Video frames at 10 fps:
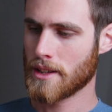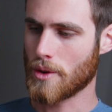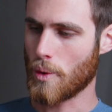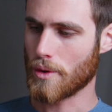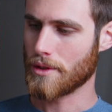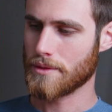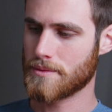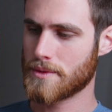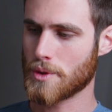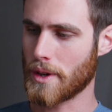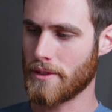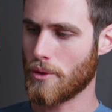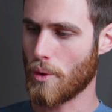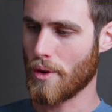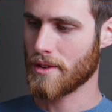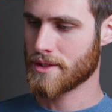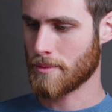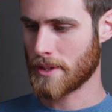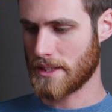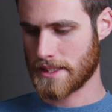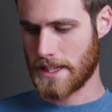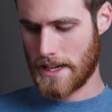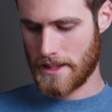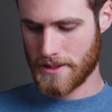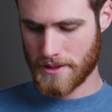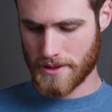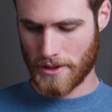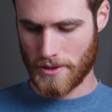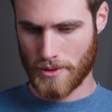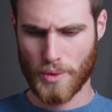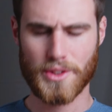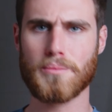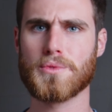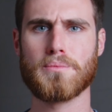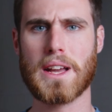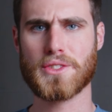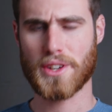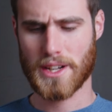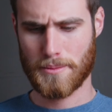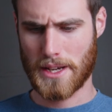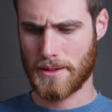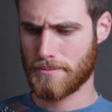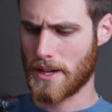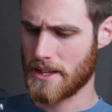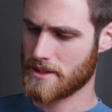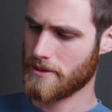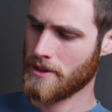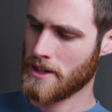1/4-24 or something like that. So, or they're metric, I'm not positive.